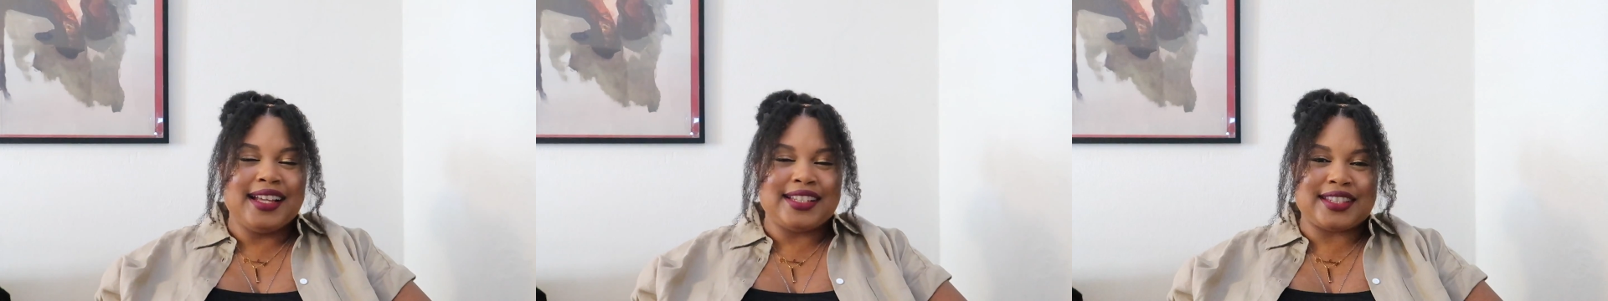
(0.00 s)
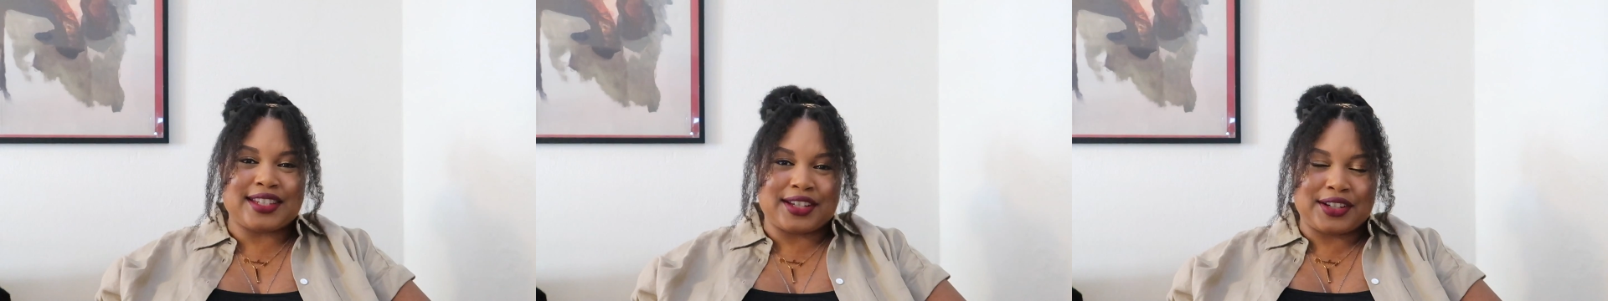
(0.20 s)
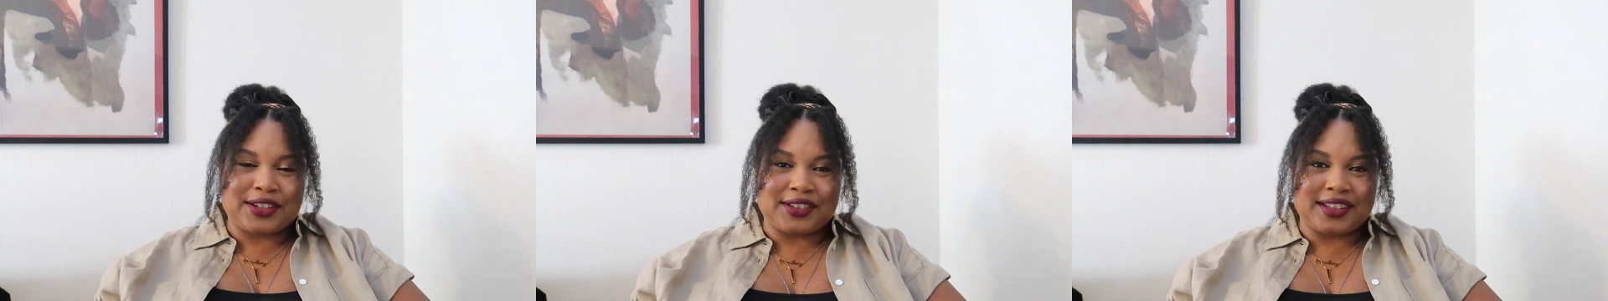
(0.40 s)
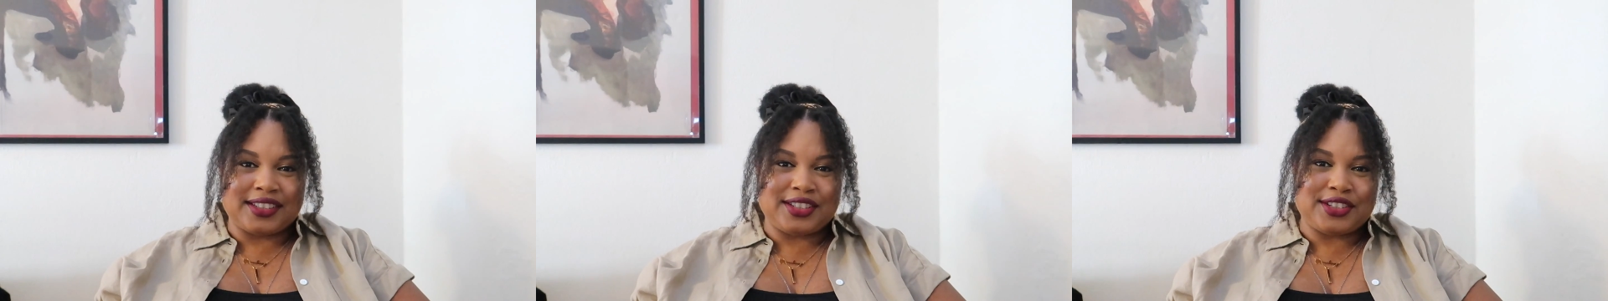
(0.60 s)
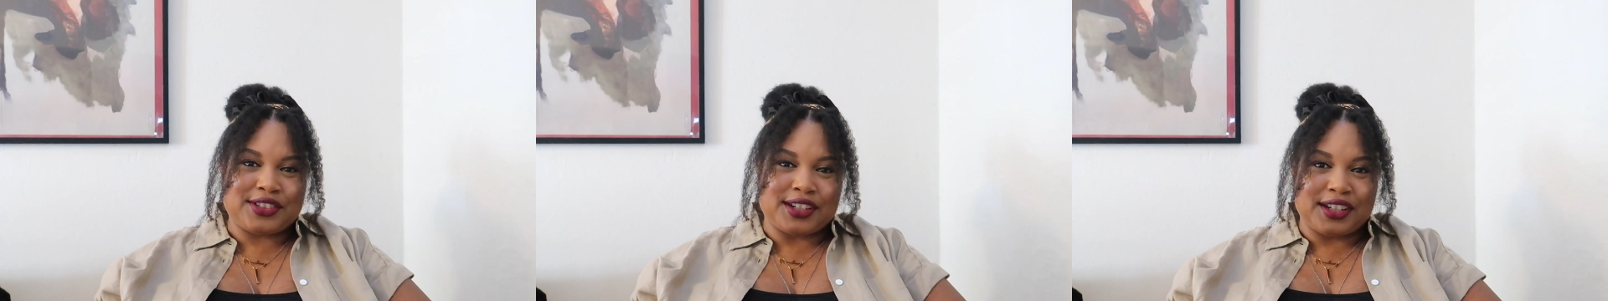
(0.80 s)
So the
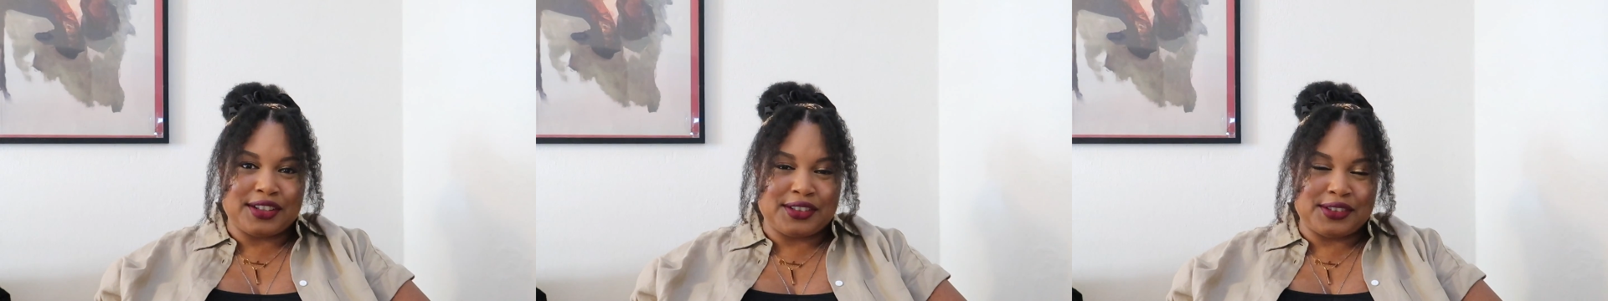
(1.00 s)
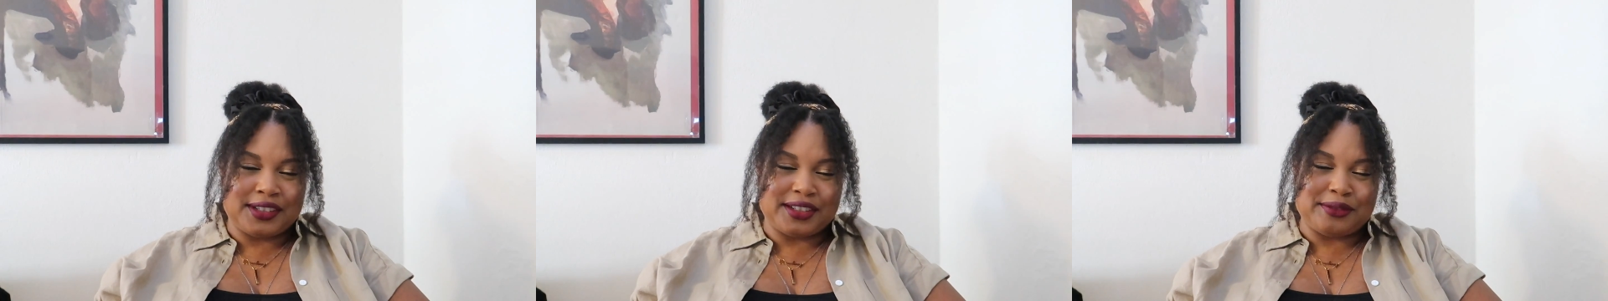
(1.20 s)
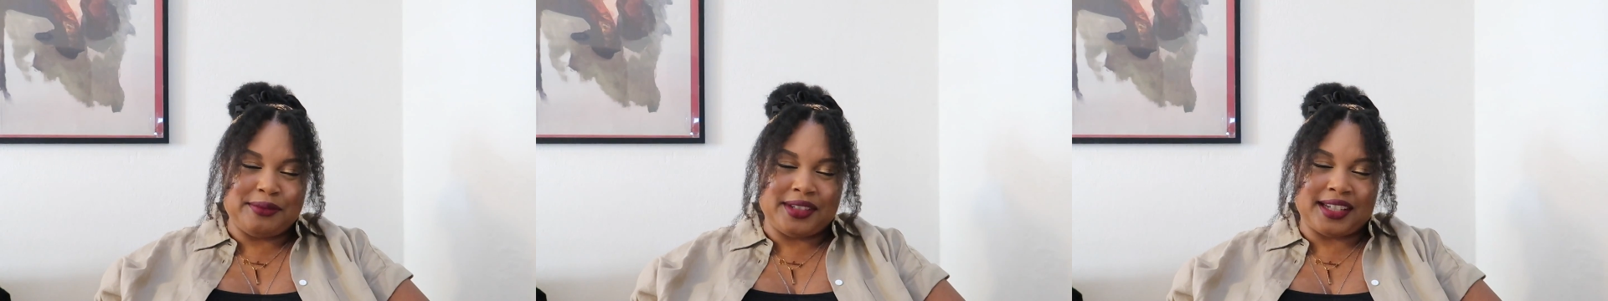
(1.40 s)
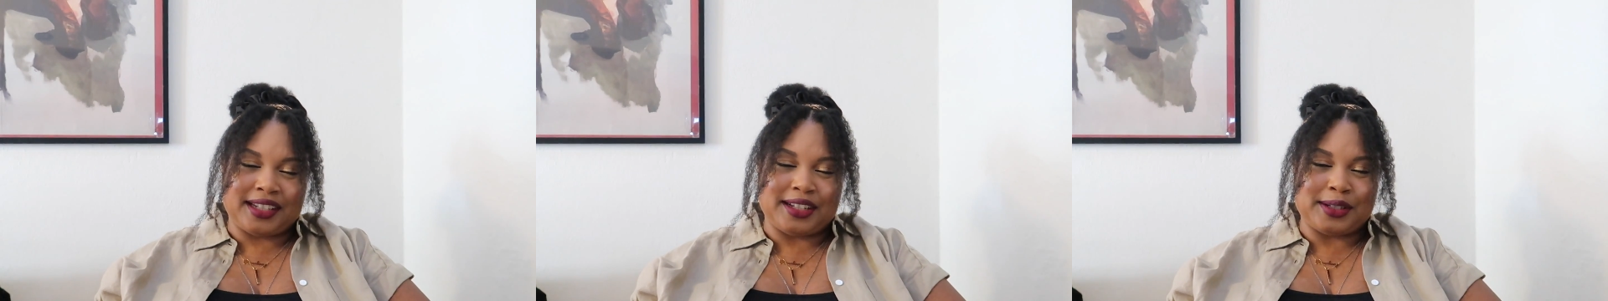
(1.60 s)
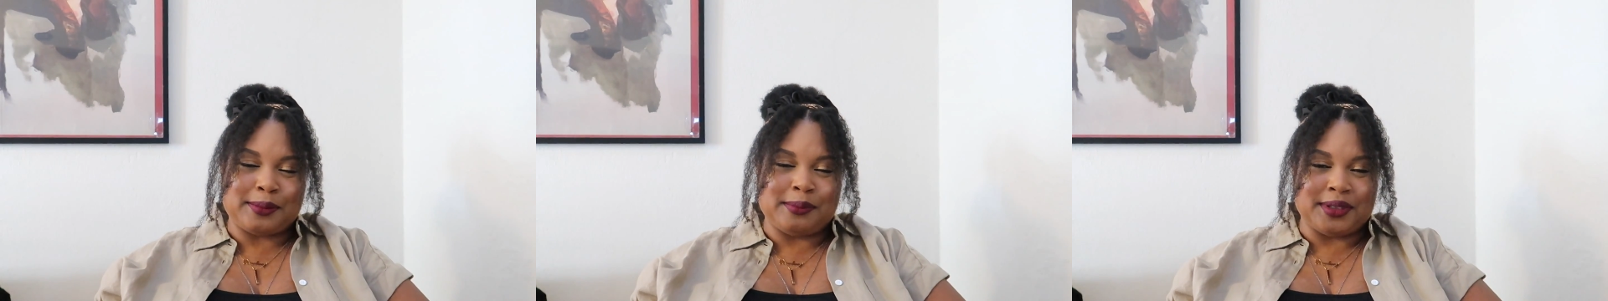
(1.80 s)
struggle of being
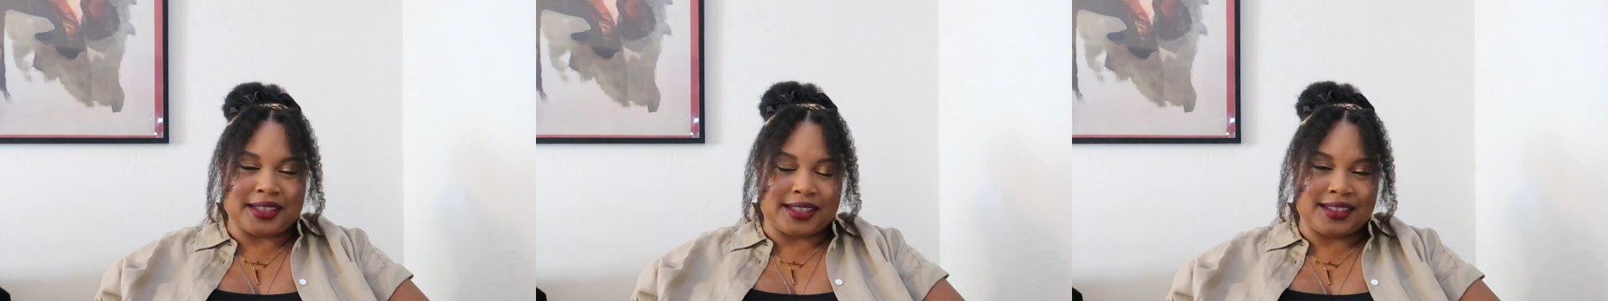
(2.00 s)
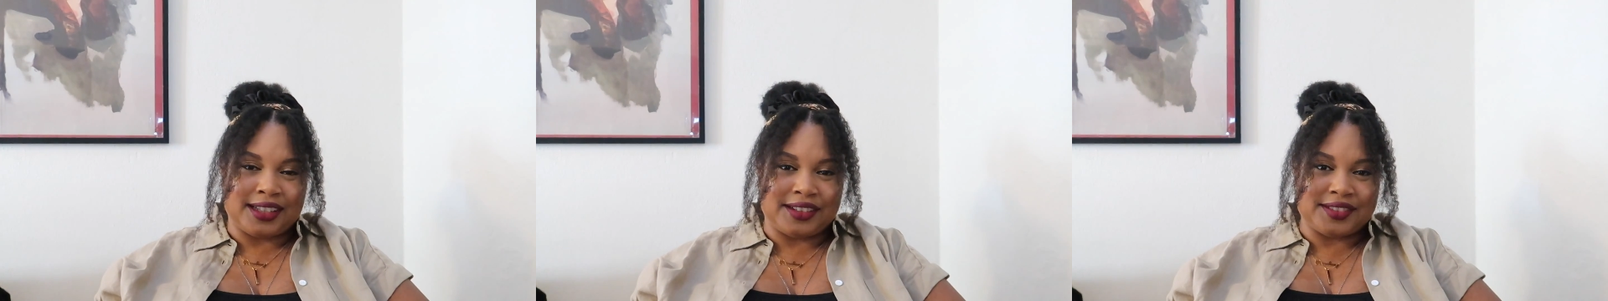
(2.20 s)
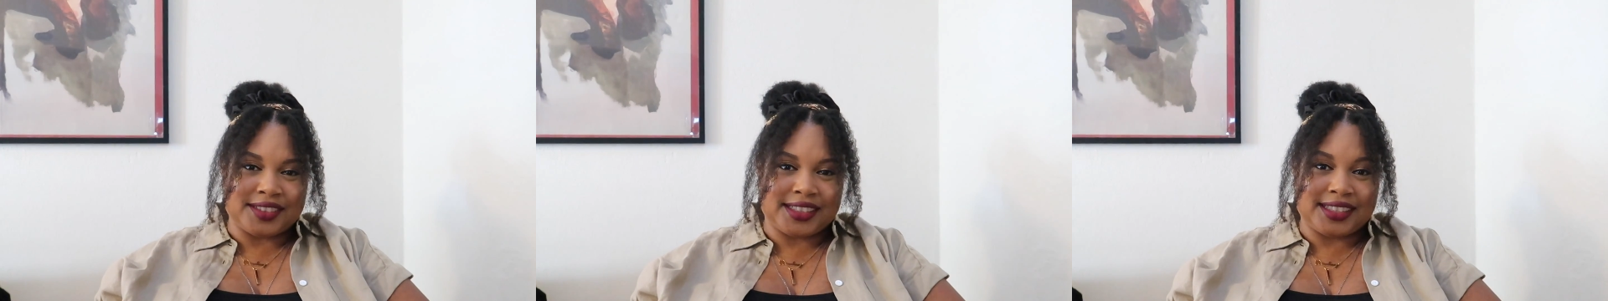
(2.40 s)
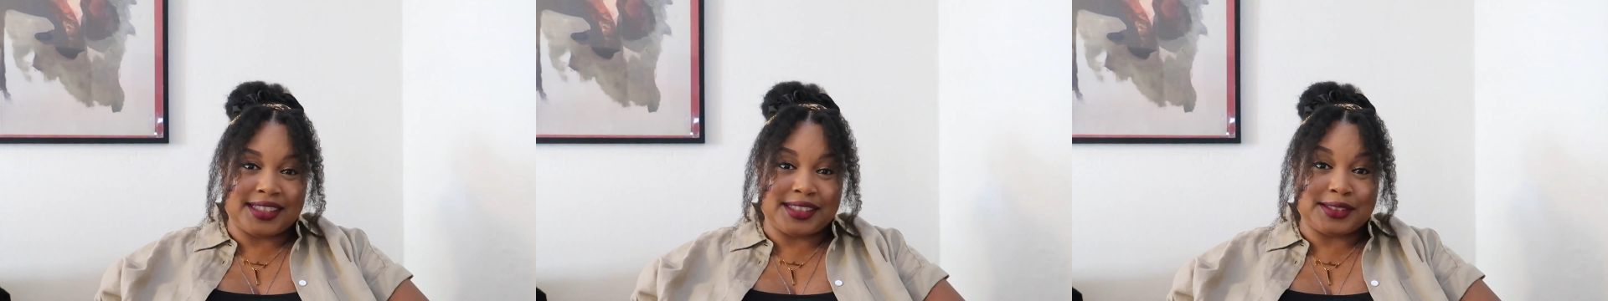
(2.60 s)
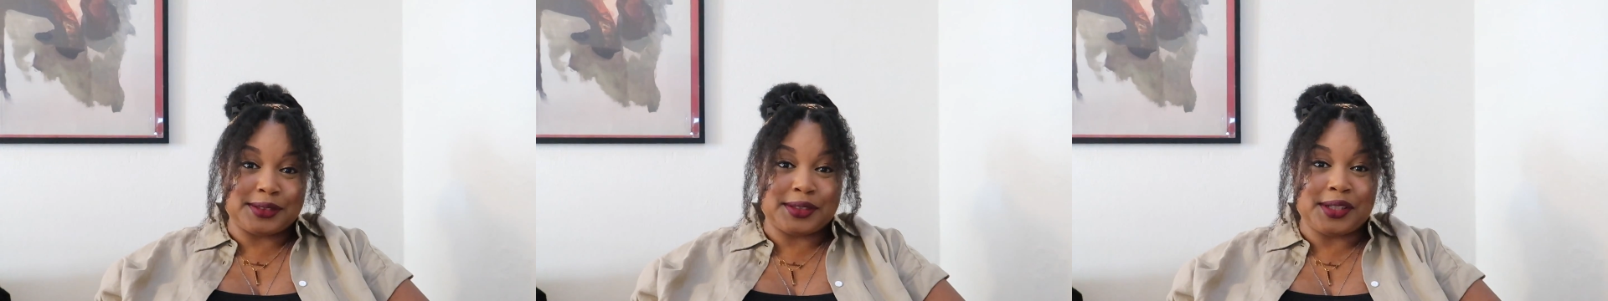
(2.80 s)
a book lover.